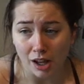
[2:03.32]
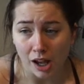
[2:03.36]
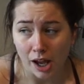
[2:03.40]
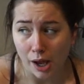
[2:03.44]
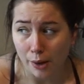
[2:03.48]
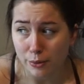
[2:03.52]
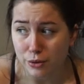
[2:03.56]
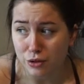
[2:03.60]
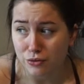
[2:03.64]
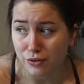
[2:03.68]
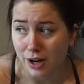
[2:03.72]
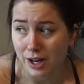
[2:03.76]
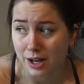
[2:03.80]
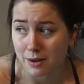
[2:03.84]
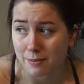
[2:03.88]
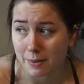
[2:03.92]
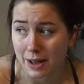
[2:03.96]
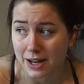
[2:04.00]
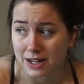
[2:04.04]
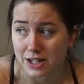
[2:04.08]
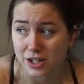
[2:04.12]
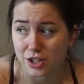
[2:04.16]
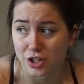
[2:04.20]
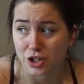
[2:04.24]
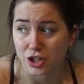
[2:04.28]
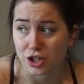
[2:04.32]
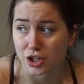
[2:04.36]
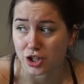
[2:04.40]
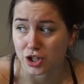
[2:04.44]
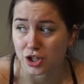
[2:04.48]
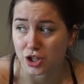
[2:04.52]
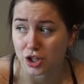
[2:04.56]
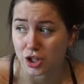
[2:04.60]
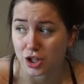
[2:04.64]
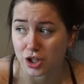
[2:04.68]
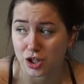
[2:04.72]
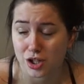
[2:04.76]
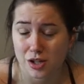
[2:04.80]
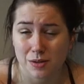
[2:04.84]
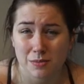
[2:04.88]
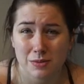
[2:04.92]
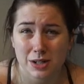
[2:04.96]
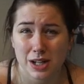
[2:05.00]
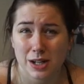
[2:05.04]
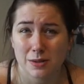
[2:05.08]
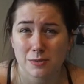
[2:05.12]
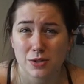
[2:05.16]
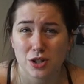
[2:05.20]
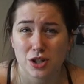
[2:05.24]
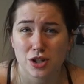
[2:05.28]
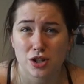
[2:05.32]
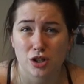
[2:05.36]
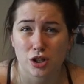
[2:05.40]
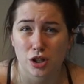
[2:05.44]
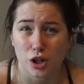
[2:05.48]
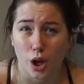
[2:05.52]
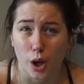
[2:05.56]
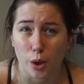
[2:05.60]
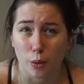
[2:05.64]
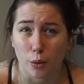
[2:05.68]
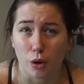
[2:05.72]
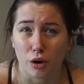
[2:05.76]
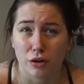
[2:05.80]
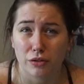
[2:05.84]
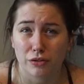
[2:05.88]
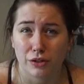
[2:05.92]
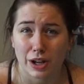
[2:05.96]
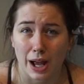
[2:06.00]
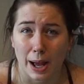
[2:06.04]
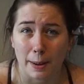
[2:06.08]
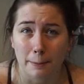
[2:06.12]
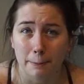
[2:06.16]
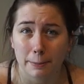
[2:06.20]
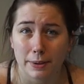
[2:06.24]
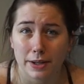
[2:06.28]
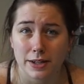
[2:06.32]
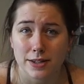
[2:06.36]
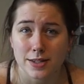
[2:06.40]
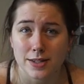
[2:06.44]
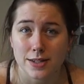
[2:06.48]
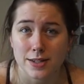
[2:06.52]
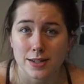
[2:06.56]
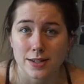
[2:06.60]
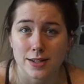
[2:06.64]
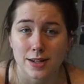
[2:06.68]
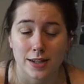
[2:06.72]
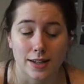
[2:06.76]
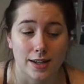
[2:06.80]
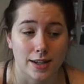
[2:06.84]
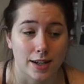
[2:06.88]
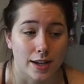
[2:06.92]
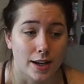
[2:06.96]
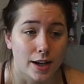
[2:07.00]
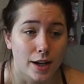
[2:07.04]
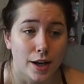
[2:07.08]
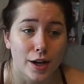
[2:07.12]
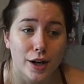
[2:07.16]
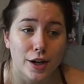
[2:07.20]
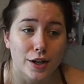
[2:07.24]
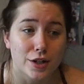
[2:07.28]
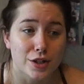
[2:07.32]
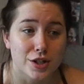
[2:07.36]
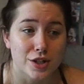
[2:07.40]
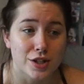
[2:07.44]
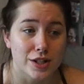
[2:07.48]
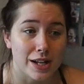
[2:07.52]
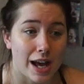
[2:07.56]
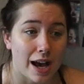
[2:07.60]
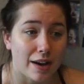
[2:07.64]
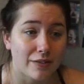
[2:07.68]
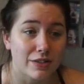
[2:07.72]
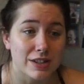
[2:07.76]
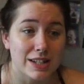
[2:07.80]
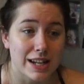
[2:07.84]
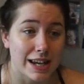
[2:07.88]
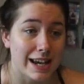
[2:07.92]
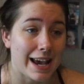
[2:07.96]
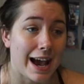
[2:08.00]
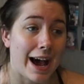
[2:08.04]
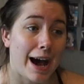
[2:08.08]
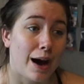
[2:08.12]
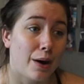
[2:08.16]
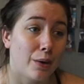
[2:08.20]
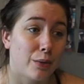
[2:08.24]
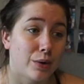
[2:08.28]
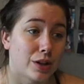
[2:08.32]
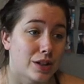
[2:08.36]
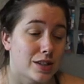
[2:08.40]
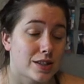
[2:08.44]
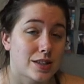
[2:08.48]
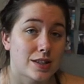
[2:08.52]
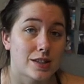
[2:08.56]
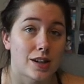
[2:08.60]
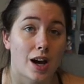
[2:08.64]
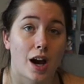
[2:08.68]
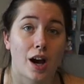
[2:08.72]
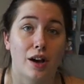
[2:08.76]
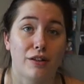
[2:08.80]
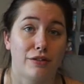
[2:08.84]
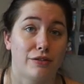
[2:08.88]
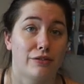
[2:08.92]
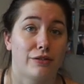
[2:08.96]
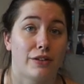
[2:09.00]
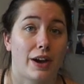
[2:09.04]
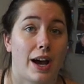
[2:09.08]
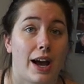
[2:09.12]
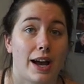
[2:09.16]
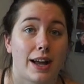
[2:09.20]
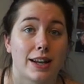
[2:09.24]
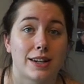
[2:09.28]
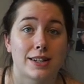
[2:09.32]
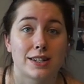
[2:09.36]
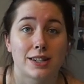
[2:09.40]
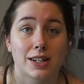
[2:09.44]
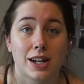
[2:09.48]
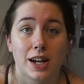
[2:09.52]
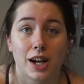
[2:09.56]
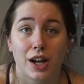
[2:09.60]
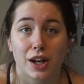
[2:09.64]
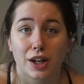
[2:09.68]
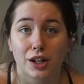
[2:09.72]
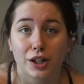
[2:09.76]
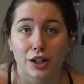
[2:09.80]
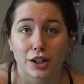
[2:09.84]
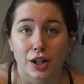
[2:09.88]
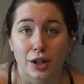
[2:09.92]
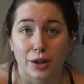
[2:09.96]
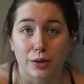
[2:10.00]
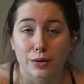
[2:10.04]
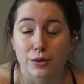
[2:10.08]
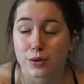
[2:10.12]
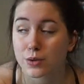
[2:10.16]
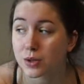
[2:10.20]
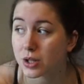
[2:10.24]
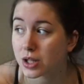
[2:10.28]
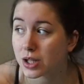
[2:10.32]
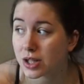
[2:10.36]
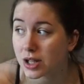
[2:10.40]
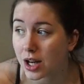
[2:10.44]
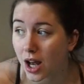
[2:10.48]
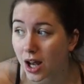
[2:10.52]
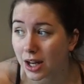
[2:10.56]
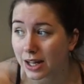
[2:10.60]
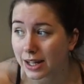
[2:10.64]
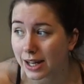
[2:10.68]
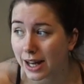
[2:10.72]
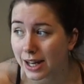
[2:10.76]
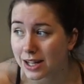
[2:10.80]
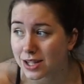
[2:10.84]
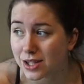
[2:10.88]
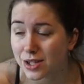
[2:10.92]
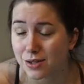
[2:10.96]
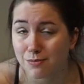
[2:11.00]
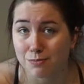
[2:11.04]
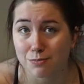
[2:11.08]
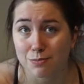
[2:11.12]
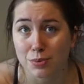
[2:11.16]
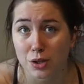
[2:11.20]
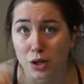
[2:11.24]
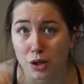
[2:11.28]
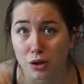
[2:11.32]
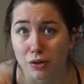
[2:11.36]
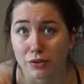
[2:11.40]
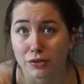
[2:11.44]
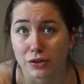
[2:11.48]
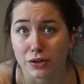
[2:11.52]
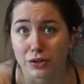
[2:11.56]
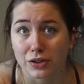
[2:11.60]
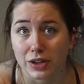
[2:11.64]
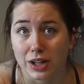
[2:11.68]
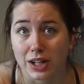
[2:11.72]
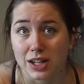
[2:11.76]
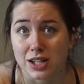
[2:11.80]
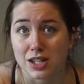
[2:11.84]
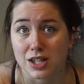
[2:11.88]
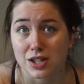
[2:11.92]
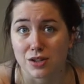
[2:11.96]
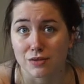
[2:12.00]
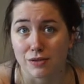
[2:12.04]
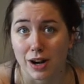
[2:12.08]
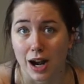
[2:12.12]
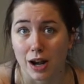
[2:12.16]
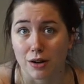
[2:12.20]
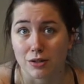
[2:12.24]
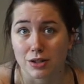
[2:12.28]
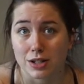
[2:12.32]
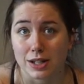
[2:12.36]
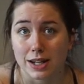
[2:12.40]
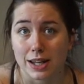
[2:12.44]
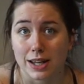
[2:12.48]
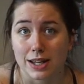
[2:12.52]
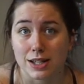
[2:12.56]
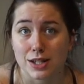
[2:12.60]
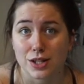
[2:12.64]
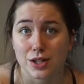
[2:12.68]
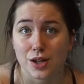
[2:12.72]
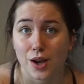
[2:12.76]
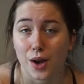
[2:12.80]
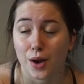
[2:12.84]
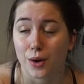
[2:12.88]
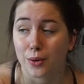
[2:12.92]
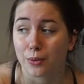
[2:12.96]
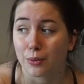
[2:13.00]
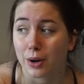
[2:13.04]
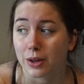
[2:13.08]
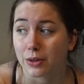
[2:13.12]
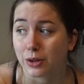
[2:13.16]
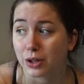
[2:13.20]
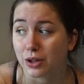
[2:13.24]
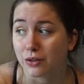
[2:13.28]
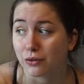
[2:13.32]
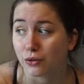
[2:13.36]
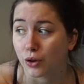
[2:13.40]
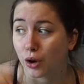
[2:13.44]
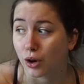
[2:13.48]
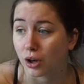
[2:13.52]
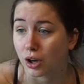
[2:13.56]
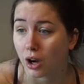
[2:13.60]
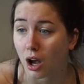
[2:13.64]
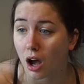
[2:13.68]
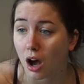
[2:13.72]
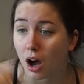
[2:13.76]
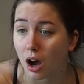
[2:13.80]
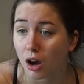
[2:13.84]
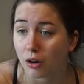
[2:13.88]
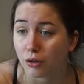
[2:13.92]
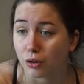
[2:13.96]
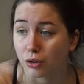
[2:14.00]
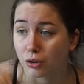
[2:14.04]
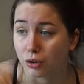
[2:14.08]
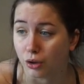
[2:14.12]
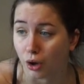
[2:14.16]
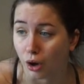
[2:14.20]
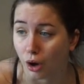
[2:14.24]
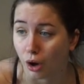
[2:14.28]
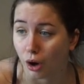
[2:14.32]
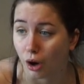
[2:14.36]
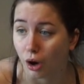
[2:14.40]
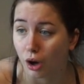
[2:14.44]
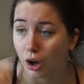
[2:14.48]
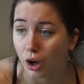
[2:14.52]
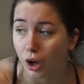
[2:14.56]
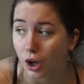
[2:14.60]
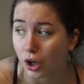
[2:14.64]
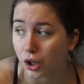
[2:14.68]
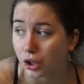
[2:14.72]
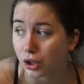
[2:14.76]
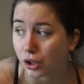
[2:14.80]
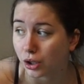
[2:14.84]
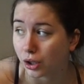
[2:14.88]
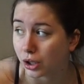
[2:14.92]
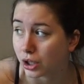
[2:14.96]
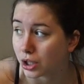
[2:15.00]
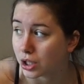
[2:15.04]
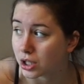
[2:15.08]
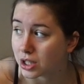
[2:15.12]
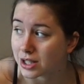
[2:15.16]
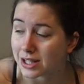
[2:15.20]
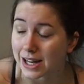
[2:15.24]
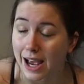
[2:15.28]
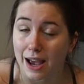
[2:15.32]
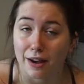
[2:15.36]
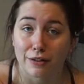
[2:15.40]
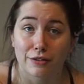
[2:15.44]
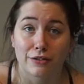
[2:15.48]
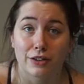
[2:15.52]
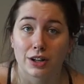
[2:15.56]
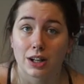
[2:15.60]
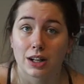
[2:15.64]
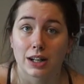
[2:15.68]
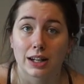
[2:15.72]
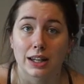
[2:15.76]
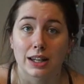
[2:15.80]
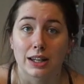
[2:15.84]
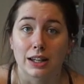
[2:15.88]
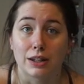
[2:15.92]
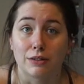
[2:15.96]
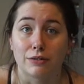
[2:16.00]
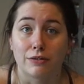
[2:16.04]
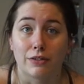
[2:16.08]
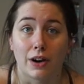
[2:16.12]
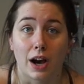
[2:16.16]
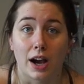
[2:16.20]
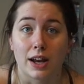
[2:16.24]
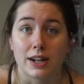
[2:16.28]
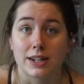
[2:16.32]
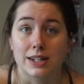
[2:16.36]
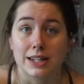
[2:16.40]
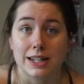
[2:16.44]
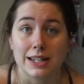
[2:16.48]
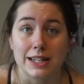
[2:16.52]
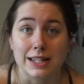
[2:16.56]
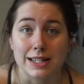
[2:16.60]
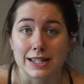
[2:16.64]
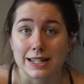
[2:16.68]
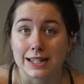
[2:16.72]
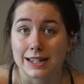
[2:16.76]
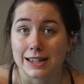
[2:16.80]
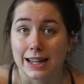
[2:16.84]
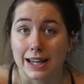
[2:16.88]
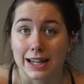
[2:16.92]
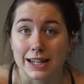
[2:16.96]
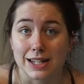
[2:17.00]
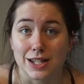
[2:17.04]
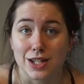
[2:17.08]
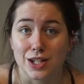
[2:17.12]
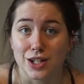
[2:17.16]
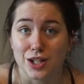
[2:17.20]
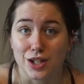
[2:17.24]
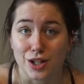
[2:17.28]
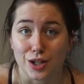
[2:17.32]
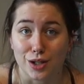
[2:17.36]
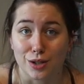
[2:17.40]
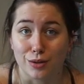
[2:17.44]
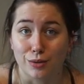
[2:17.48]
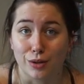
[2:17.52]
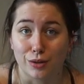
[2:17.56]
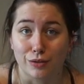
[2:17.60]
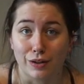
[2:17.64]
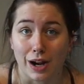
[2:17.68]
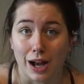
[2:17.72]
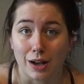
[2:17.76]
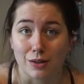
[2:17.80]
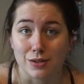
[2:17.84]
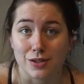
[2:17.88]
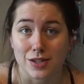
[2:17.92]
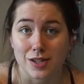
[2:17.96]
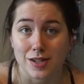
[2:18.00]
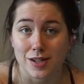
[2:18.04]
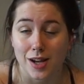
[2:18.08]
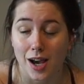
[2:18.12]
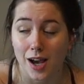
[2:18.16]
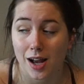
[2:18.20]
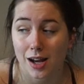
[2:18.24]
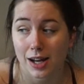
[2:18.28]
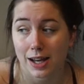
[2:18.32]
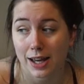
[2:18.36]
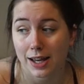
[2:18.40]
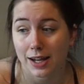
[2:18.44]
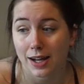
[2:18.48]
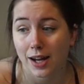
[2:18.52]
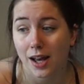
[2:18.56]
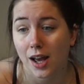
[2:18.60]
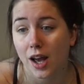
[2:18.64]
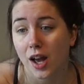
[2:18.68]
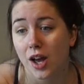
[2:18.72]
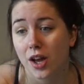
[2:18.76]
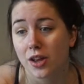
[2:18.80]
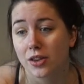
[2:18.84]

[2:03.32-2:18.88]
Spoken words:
I would recommend to sometimes just go off campus to just have a day out and stuff. And you know, Stirling has some beautiful things surrounding it, so whether you've got a car or not, you can definitely find easy things to do around Stirling.